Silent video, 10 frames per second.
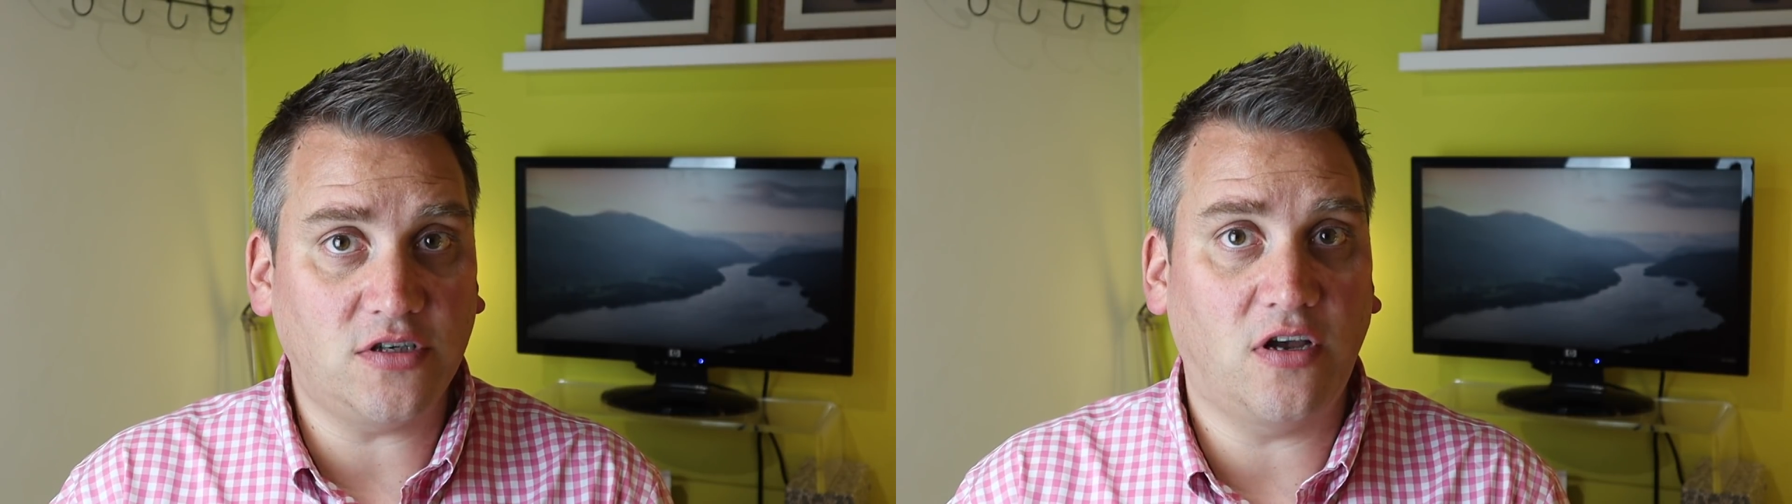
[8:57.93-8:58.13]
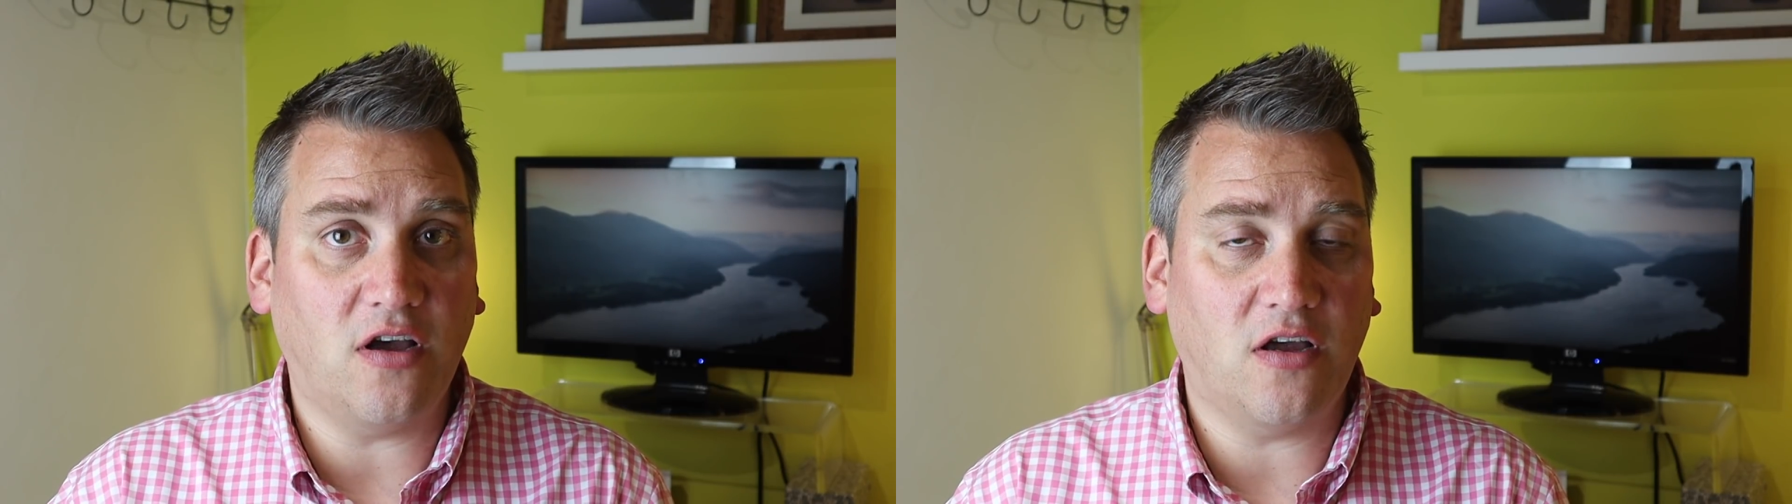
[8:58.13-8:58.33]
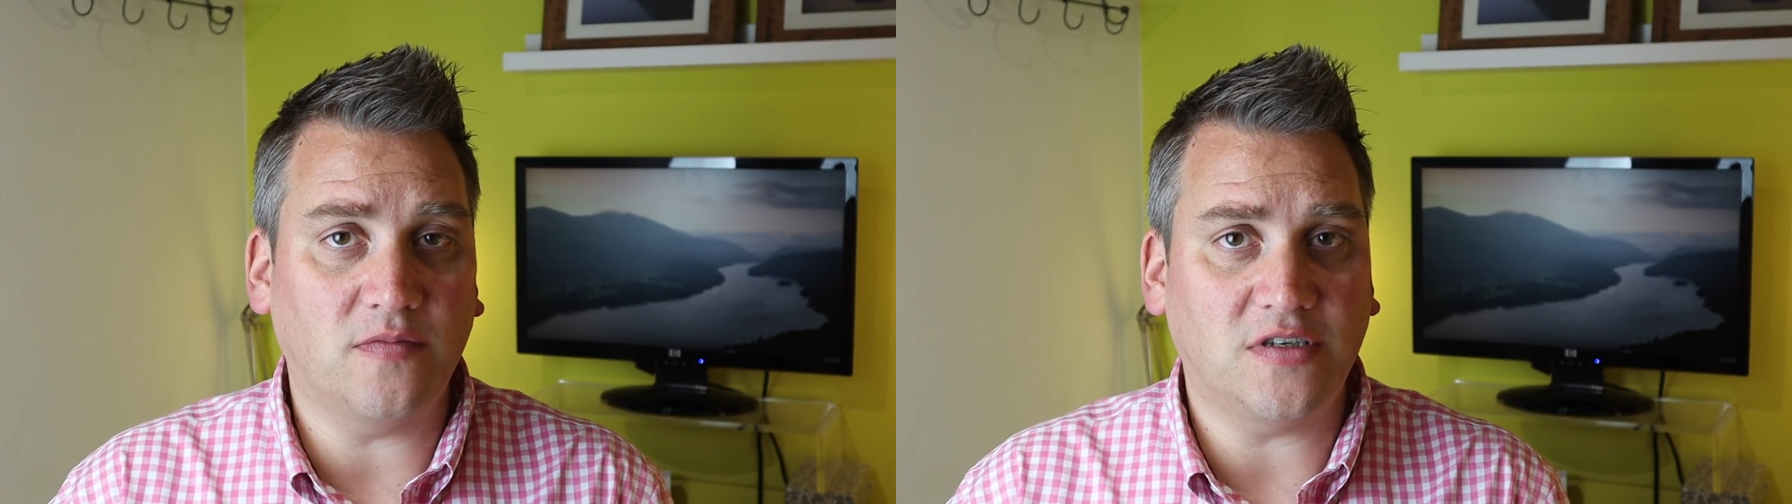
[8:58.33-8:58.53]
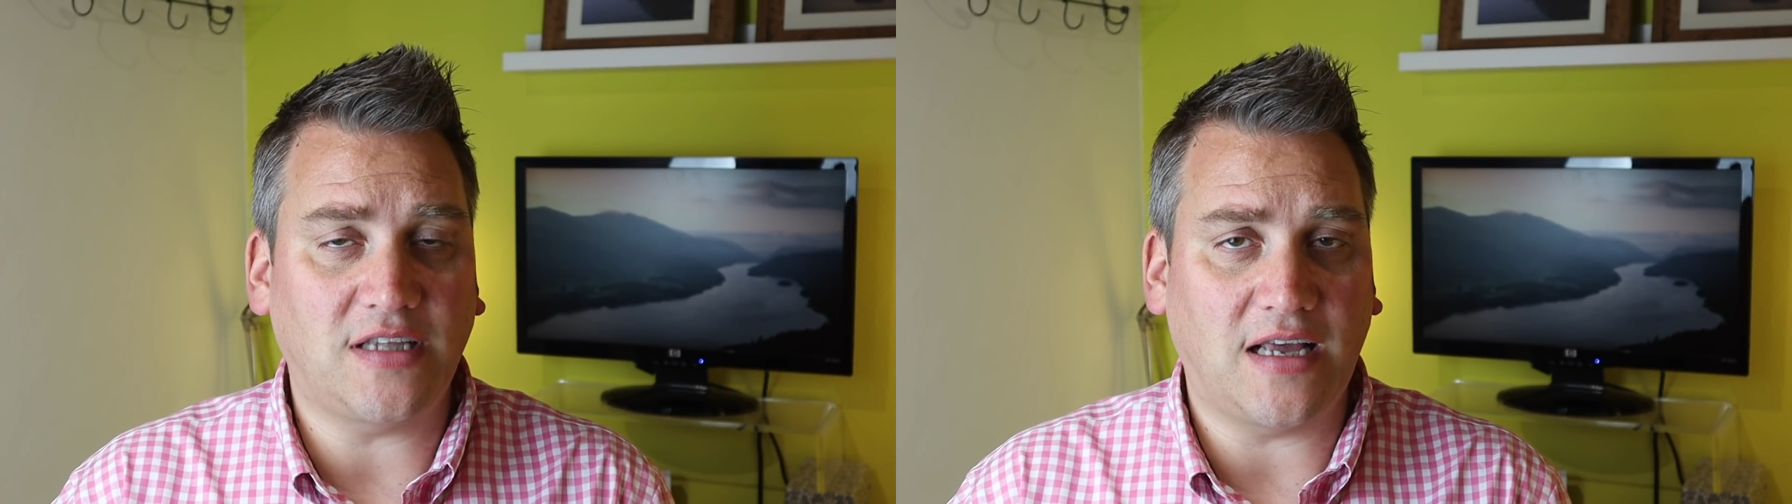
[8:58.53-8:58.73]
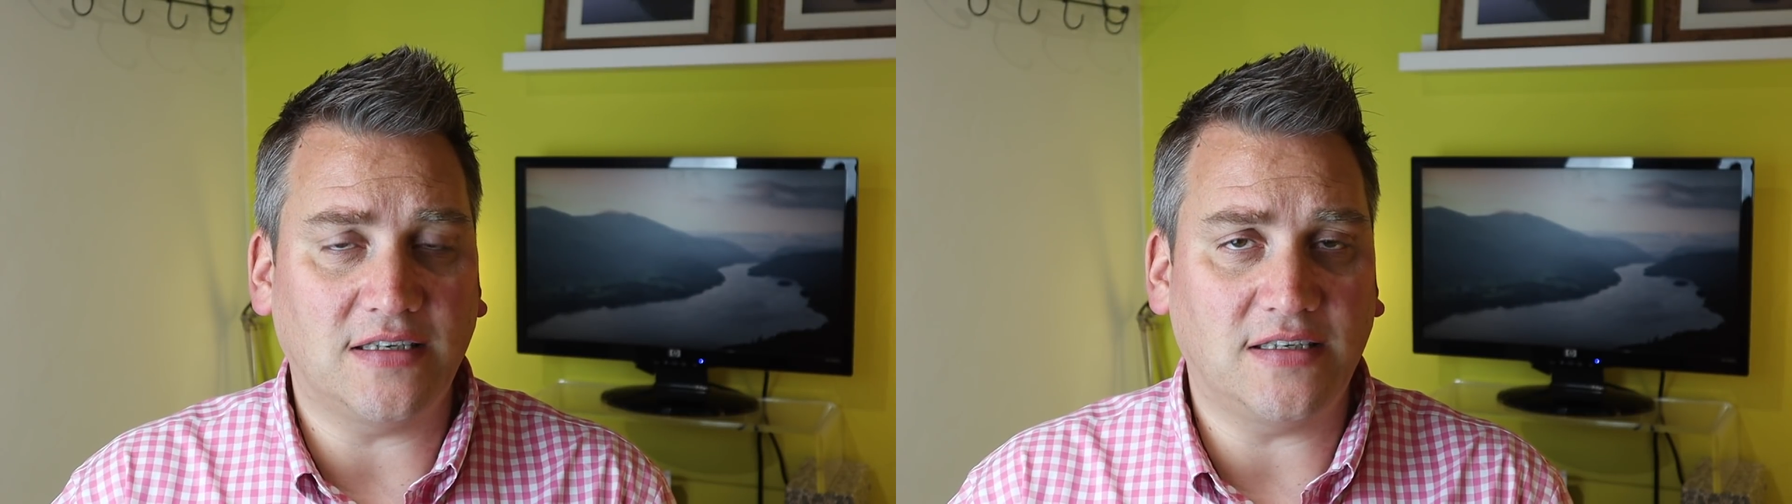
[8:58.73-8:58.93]

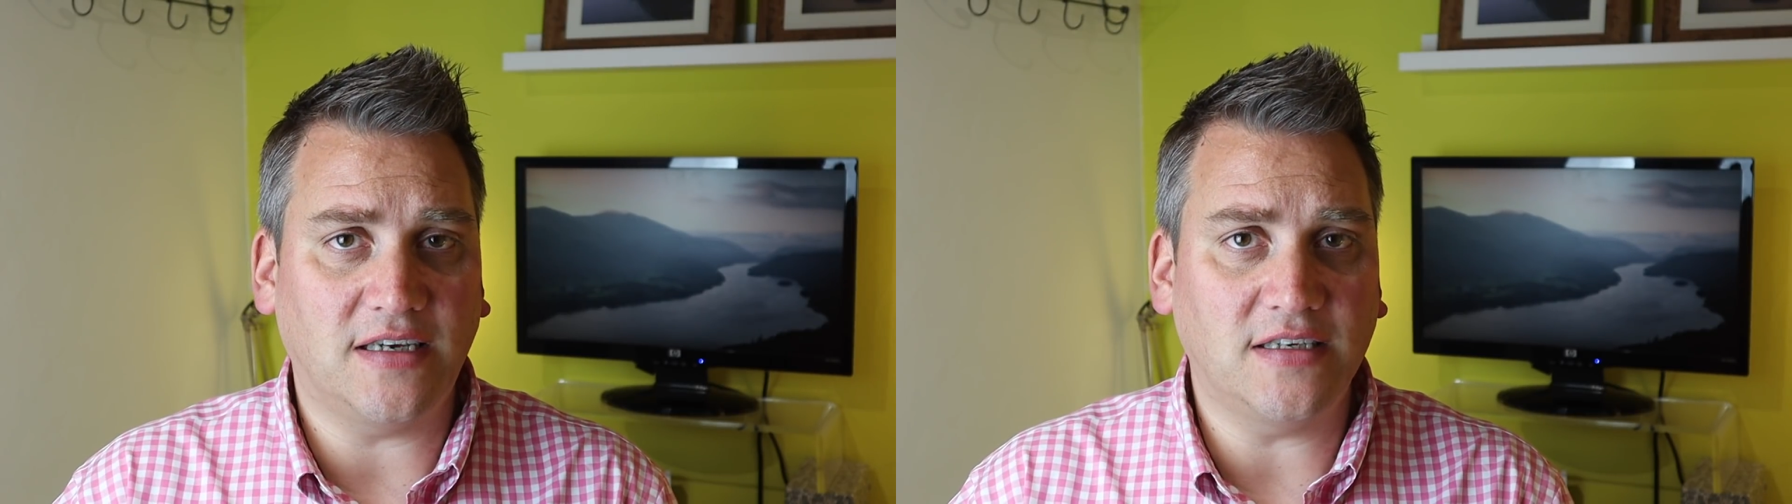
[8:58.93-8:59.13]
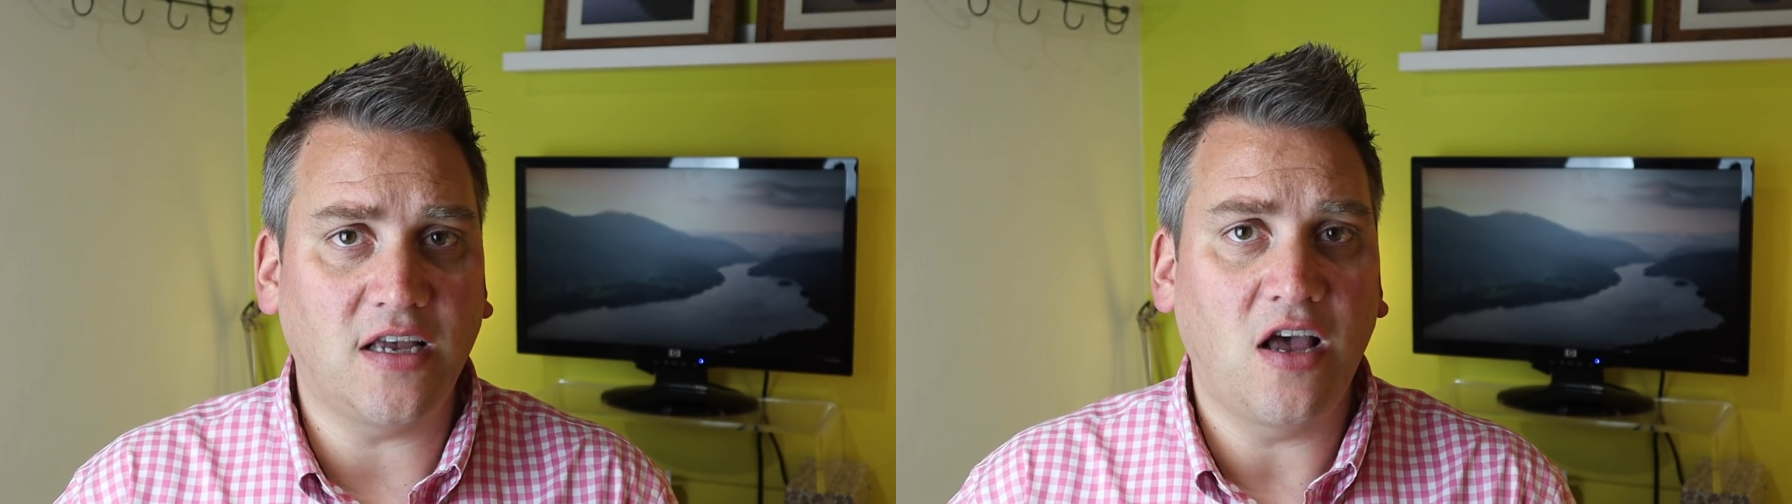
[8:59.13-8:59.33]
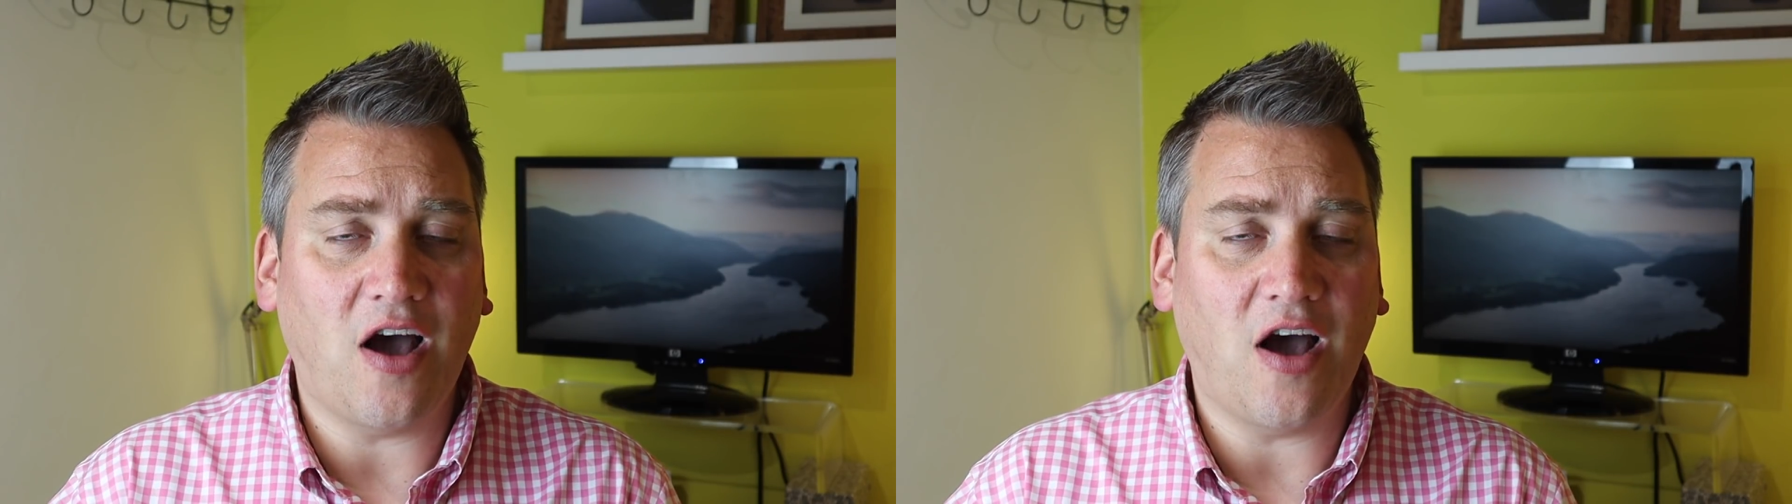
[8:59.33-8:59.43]
circumstances,